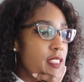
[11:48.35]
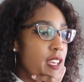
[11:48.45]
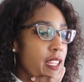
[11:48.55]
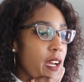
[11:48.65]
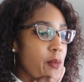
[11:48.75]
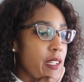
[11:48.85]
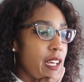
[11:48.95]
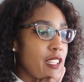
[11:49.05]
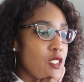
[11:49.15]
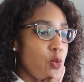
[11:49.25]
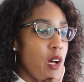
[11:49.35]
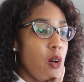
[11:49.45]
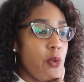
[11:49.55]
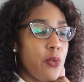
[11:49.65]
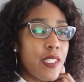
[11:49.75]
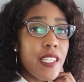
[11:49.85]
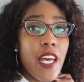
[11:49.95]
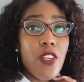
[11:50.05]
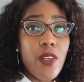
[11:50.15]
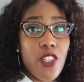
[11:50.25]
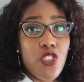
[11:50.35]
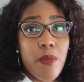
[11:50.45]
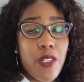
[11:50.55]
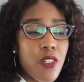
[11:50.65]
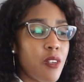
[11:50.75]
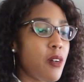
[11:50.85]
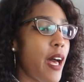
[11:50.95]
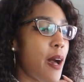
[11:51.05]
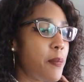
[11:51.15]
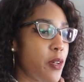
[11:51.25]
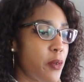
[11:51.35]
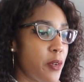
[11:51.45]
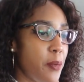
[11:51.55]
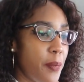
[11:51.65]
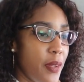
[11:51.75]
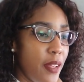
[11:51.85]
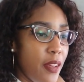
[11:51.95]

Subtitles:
thing that I really liked as well was that you get your maternal haplogroup